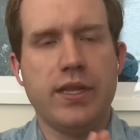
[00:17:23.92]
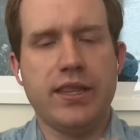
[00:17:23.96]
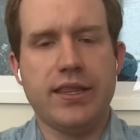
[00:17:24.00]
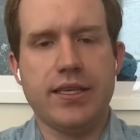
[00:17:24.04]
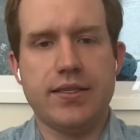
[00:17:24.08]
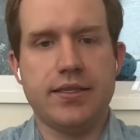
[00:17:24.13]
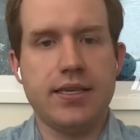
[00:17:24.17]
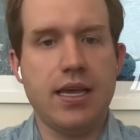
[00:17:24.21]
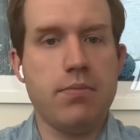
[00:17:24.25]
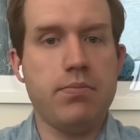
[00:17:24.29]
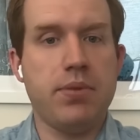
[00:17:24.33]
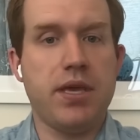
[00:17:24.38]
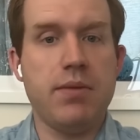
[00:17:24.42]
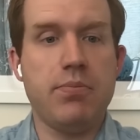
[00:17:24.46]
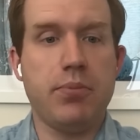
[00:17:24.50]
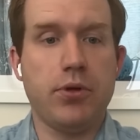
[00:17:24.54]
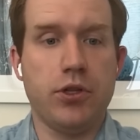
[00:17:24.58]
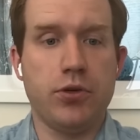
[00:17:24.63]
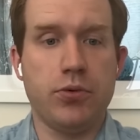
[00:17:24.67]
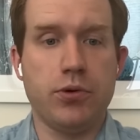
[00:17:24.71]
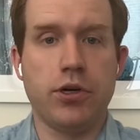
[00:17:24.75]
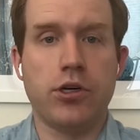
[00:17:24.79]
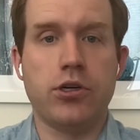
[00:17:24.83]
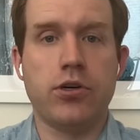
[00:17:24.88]
with the same
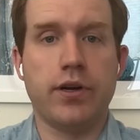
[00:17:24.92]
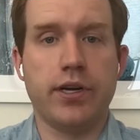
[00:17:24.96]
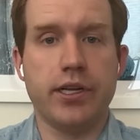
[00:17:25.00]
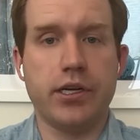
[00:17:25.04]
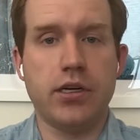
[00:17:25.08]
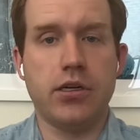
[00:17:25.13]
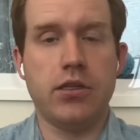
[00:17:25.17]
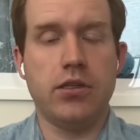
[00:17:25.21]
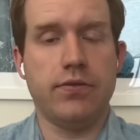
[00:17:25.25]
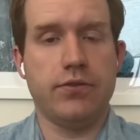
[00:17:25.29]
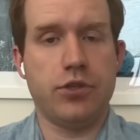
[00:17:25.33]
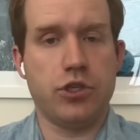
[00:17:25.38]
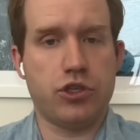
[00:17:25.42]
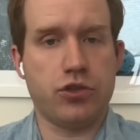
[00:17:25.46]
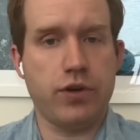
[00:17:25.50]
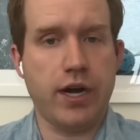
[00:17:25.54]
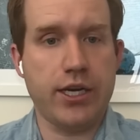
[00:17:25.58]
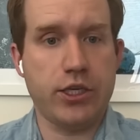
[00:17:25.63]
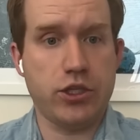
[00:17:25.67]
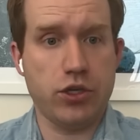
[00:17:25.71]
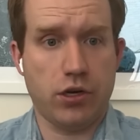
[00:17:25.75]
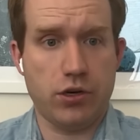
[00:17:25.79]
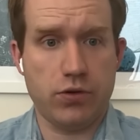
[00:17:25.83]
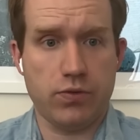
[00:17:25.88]
people who are critical of the
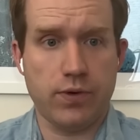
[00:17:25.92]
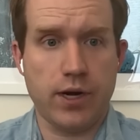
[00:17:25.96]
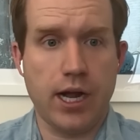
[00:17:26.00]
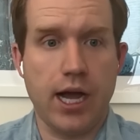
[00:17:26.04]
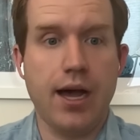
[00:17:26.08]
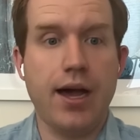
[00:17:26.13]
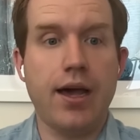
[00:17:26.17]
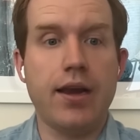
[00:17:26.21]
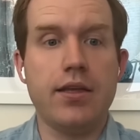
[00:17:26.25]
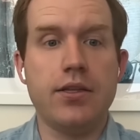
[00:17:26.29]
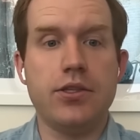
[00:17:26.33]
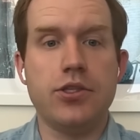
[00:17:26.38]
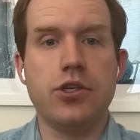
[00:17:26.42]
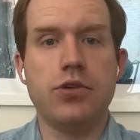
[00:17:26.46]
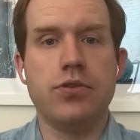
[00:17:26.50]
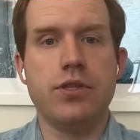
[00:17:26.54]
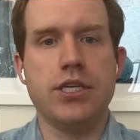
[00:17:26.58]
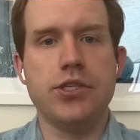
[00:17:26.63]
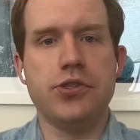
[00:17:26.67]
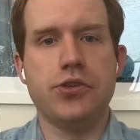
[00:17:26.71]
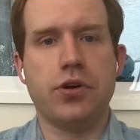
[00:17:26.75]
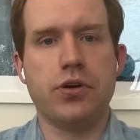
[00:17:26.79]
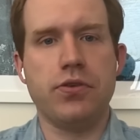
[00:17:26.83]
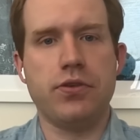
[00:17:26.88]
strikes on Iran. And so
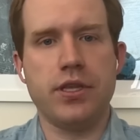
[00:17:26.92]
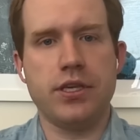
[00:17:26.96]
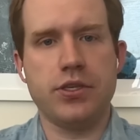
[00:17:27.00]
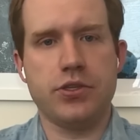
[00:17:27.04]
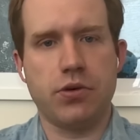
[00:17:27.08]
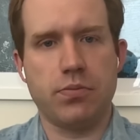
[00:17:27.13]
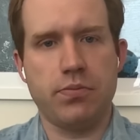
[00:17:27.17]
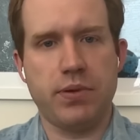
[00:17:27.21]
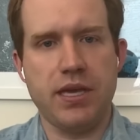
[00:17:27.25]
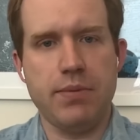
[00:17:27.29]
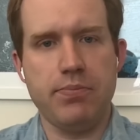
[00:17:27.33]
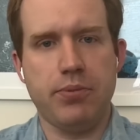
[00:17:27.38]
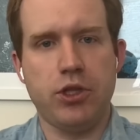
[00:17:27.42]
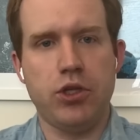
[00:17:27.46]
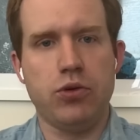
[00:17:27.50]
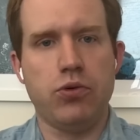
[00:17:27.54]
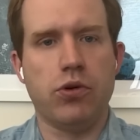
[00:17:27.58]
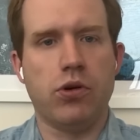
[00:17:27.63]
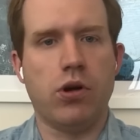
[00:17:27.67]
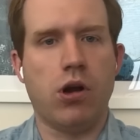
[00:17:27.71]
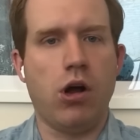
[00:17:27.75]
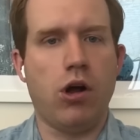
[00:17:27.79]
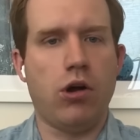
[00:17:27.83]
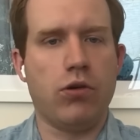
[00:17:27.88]
these are people
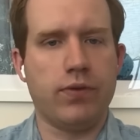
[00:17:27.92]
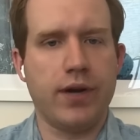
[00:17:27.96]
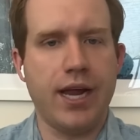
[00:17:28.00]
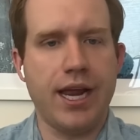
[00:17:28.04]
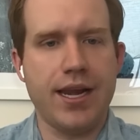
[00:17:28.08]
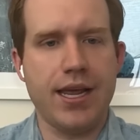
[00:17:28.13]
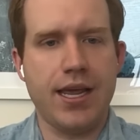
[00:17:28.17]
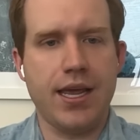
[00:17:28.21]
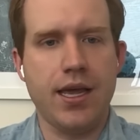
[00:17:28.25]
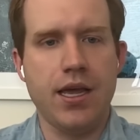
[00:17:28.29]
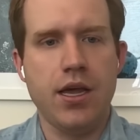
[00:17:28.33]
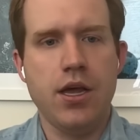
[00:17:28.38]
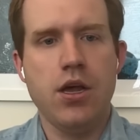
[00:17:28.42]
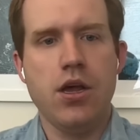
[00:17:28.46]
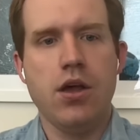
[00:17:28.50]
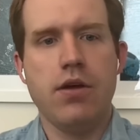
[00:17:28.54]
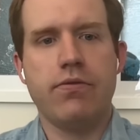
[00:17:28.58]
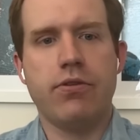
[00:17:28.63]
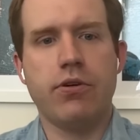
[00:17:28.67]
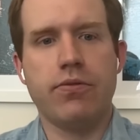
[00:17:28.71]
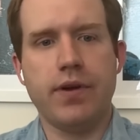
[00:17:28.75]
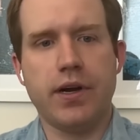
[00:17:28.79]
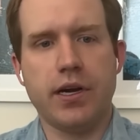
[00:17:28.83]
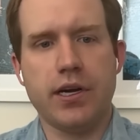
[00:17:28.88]
who are already,
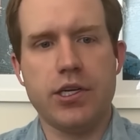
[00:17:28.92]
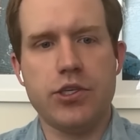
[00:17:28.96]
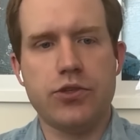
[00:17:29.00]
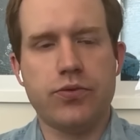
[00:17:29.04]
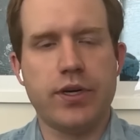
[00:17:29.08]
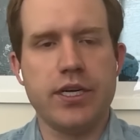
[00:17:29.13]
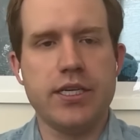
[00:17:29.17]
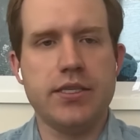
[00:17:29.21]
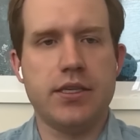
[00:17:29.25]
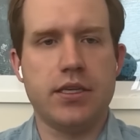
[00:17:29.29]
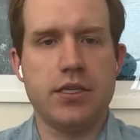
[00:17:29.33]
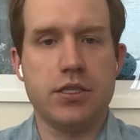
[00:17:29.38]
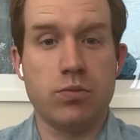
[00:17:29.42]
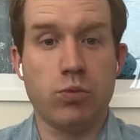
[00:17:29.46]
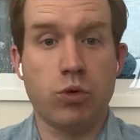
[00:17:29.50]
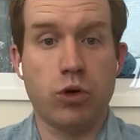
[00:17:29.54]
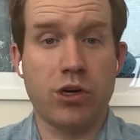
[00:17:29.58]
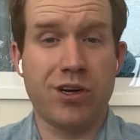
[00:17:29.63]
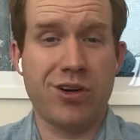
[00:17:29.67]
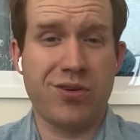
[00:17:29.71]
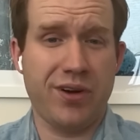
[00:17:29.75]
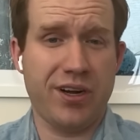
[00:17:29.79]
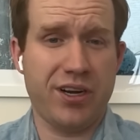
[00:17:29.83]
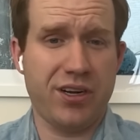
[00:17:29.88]
for various reasons,
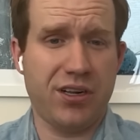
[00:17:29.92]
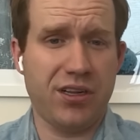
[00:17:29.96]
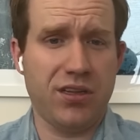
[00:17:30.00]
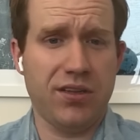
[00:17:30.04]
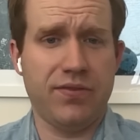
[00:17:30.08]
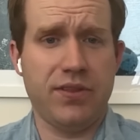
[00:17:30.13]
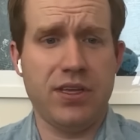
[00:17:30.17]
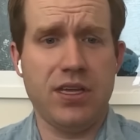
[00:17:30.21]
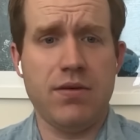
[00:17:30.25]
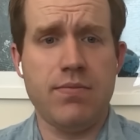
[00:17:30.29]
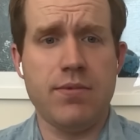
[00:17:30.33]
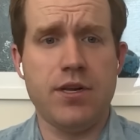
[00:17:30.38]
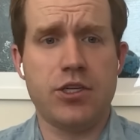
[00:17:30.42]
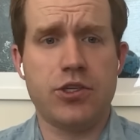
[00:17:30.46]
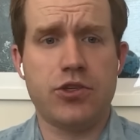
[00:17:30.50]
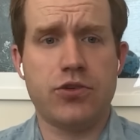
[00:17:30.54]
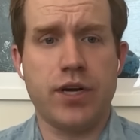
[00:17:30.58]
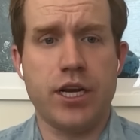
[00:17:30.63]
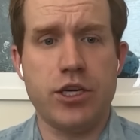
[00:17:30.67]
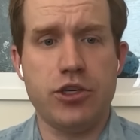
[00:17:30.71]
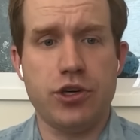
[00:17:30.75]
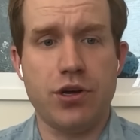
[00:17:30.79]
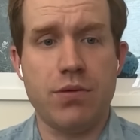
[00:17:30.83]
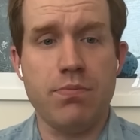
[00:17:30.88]
more critical of the
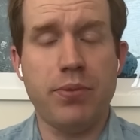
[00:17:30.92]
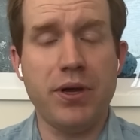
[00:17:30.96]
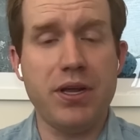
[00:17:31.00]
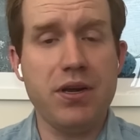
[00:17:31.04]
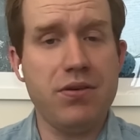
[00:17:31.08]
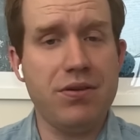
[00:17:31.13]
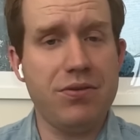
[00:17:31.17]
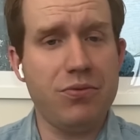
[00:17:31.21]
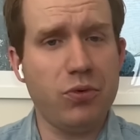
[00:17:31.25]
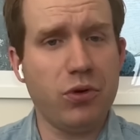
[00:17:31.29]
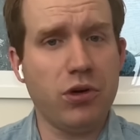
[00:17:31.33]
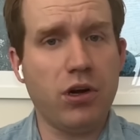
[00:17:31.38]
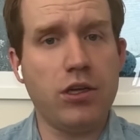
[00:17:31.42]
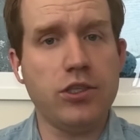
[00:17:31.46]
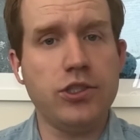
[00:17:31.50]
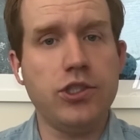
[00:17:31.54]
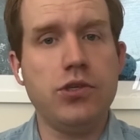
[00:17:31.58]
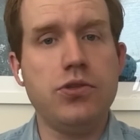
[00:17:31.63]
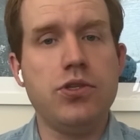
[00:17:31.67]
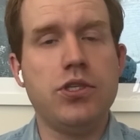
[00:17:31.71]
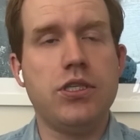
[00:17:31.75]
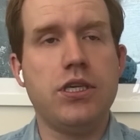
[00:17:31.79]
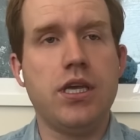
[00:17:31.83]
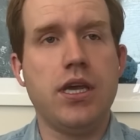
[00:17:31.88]
administration. But we're
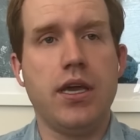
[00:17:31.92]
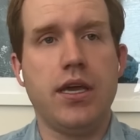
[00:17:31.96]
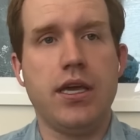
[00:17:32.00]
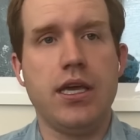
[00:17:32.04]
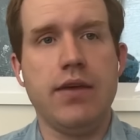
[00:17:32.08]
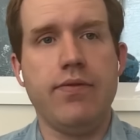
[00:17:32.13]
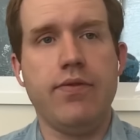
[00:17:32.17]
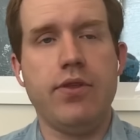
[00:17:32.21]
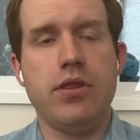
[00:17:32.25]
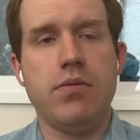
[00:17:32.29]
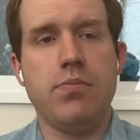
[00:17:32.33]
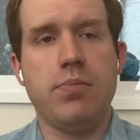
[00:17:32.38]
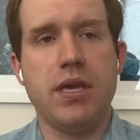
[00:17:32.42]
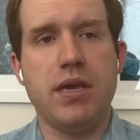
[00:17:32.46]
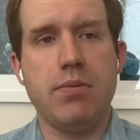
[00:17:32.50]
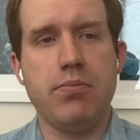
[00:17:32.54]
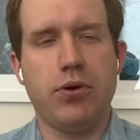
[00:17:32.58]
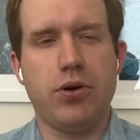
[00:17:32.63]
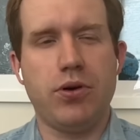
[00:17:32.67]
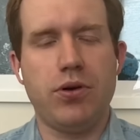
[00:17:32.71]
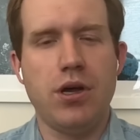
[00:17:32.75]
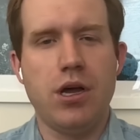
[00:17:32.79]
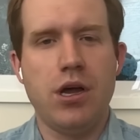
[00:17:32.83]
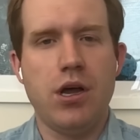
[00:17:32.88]
also seeing even
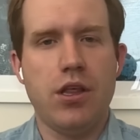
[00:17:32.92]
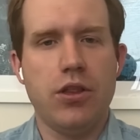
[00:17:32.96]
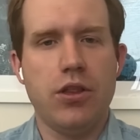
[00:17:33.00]
the